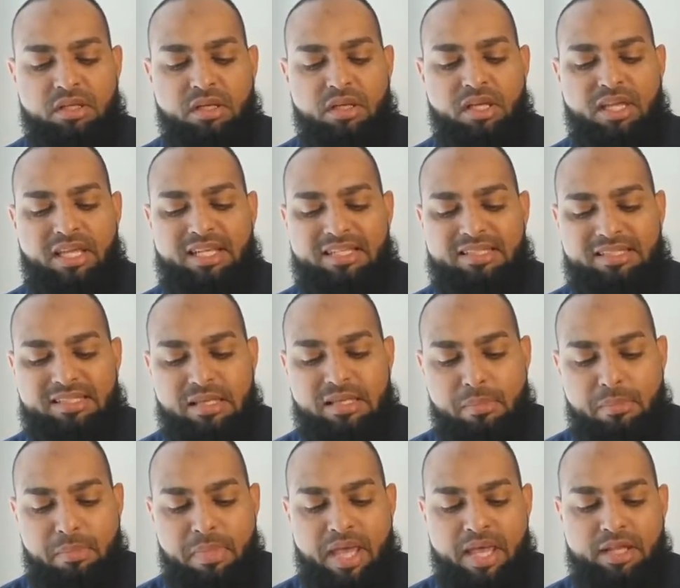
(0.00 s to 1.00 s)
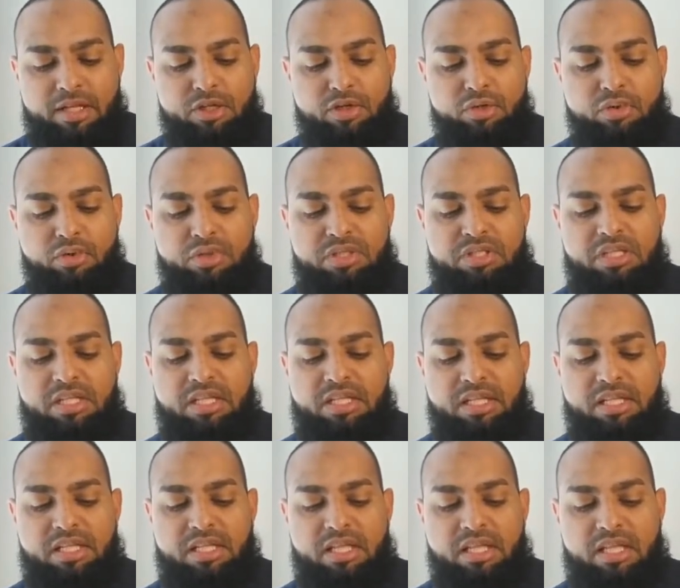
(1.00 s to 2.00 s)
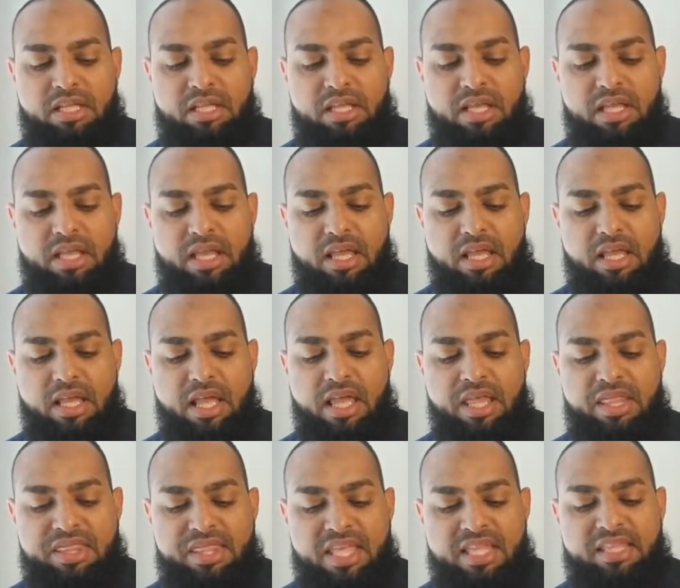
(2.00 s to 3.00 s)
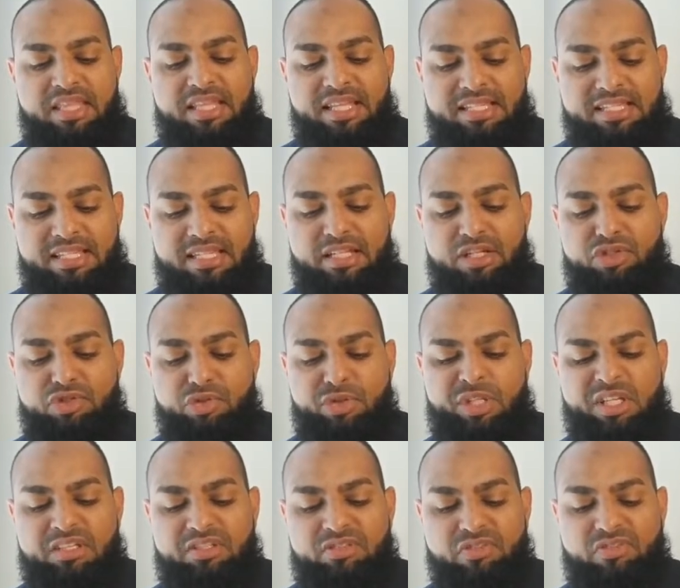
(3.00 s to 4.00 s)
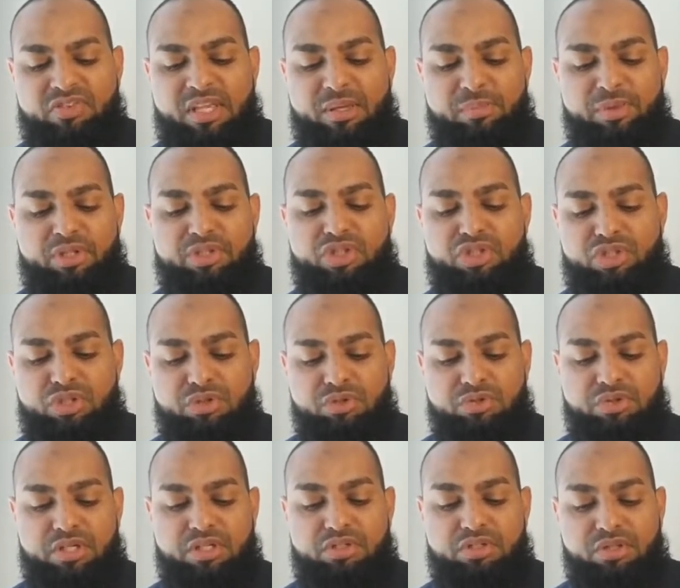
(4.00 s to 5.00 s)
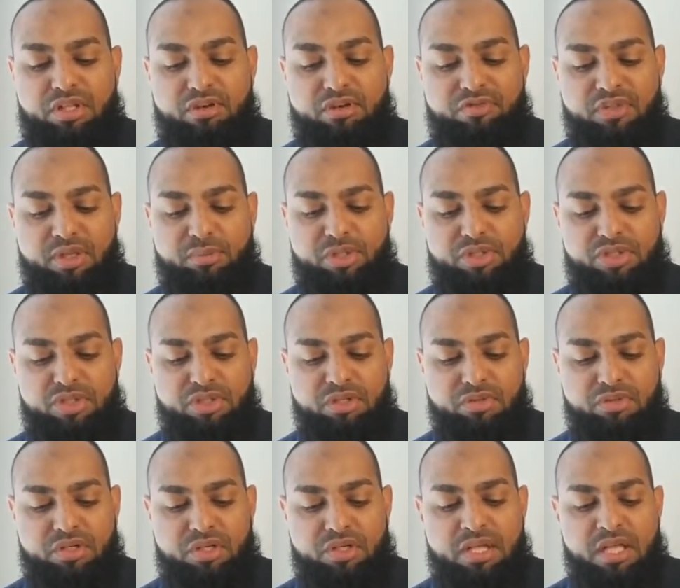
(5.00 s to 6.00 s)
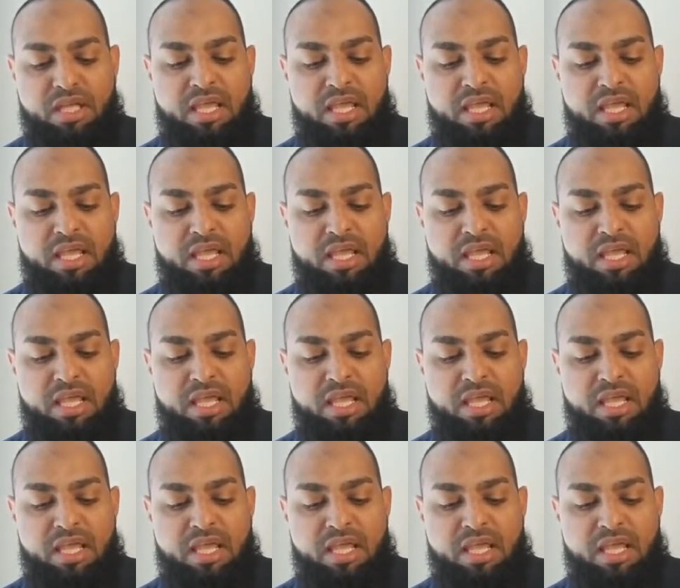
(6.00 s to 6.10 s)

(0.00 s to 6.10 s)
It is the men who did it, and then they did it to these female children, to their female children.